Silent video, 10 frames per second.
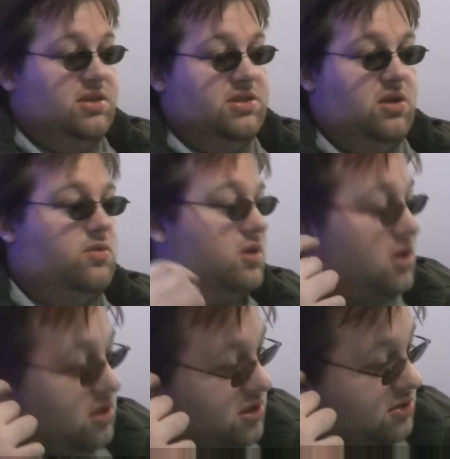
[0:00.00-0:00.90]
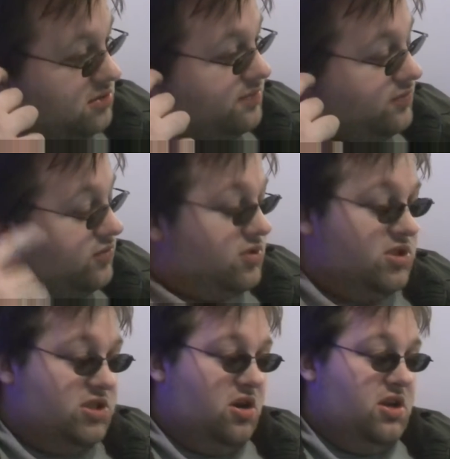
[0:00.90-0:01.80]
So we're going to,
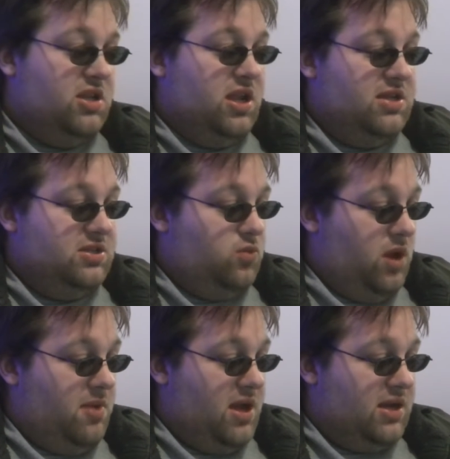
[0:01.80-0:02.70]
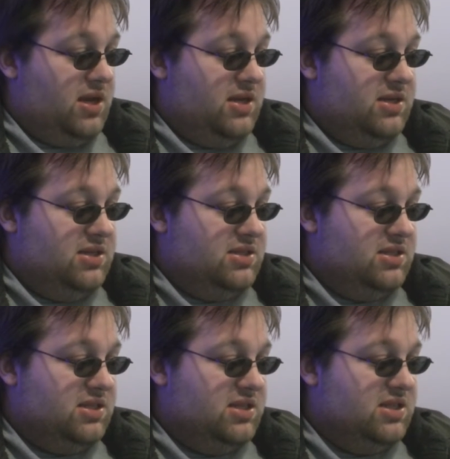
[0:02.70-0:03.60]
starting way back in
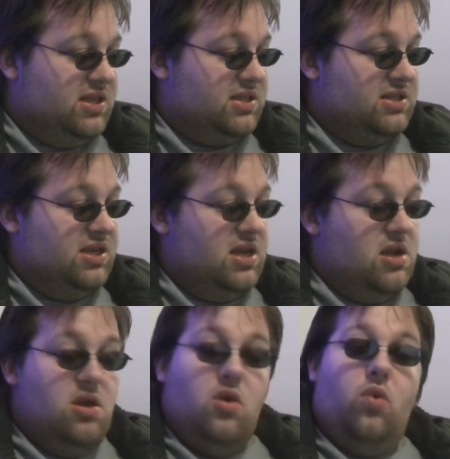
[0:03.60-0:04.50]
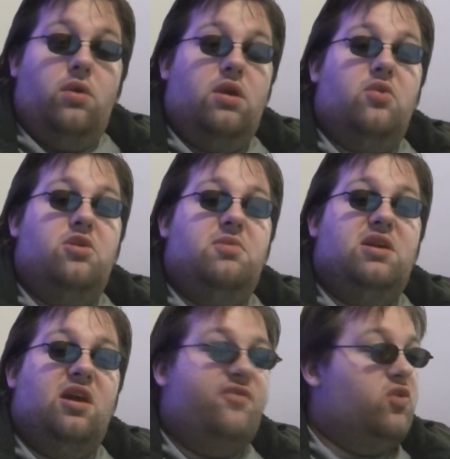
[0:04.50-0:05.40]
1966, we're going to be
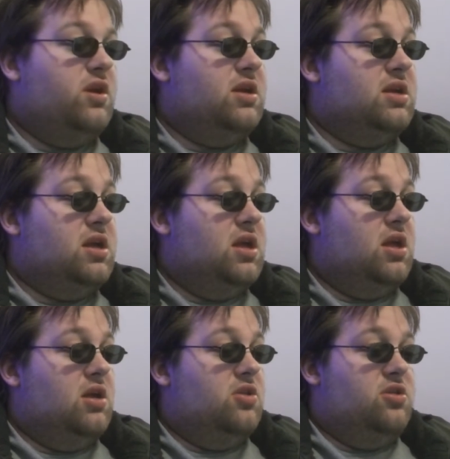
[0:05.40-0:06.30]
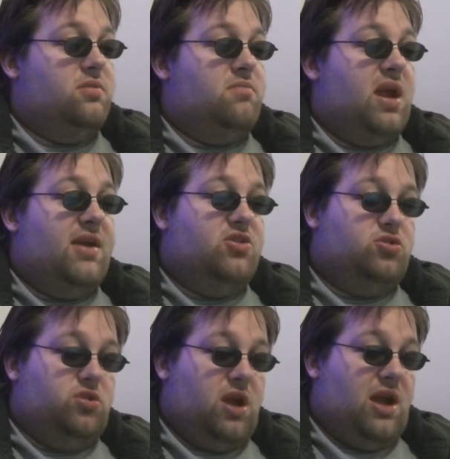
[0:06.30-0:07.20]
covering The Man
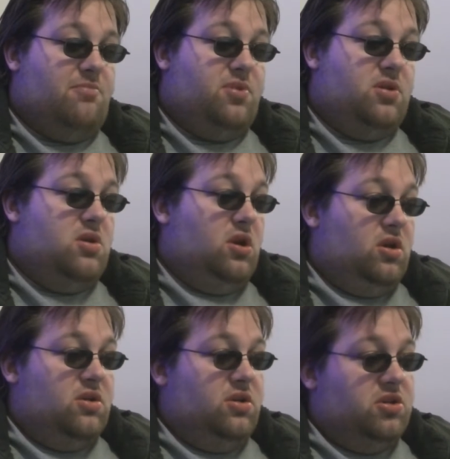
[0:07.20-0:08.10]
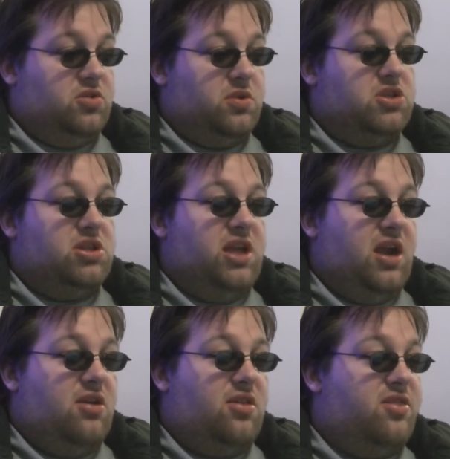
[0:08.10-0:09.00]
Trap. This originally
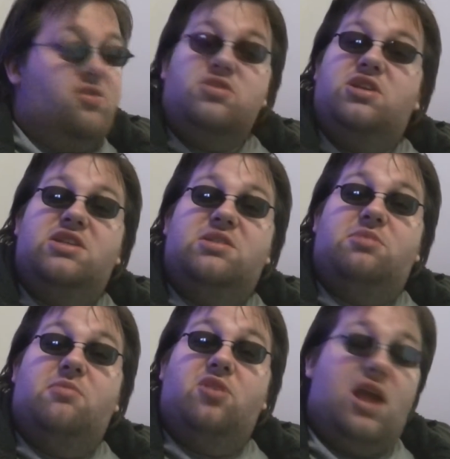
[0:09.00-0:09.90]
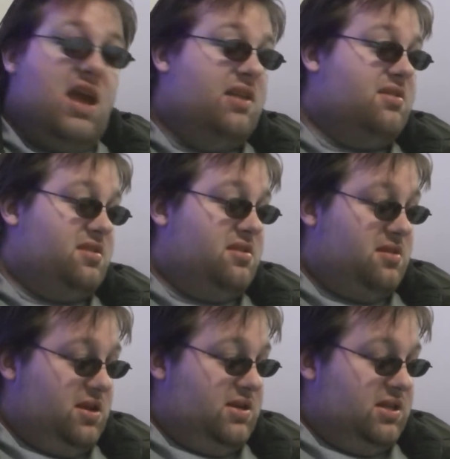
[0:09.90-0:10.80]
aired Thursday, September 8th,
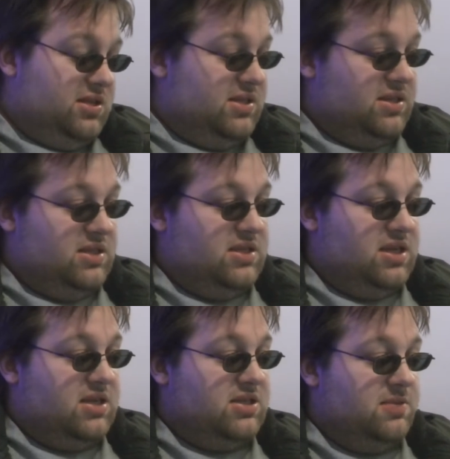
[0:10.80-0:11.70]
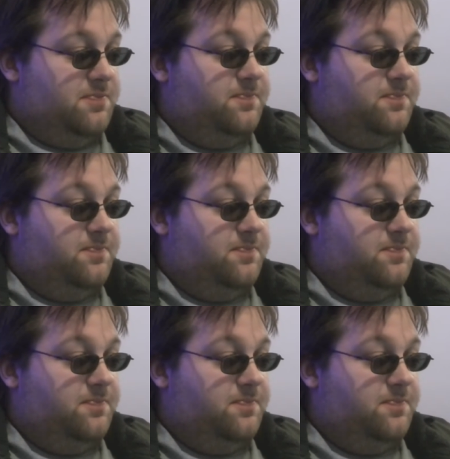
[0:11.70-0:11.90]
1966.